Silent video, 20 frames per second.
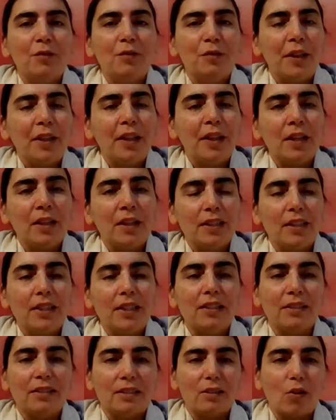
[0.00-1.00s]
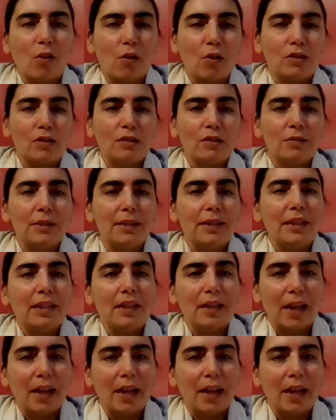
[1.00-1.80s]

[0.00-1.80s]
fill these thoughts with the